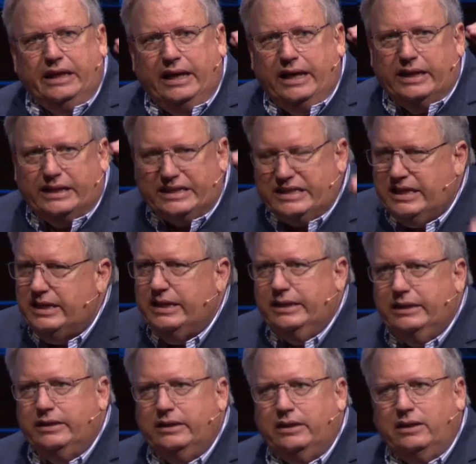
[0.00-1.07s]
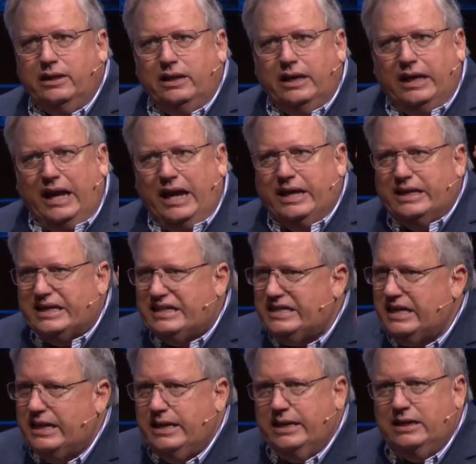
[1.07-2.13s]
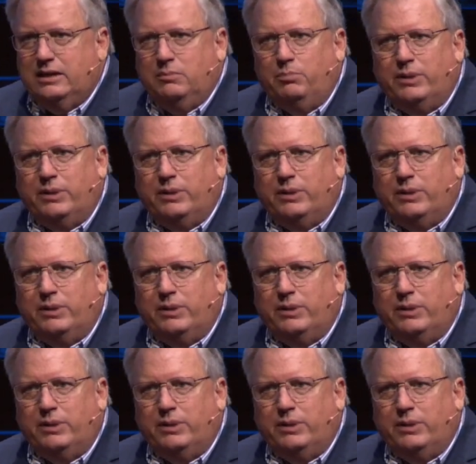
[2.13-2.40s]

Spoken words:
and again and again,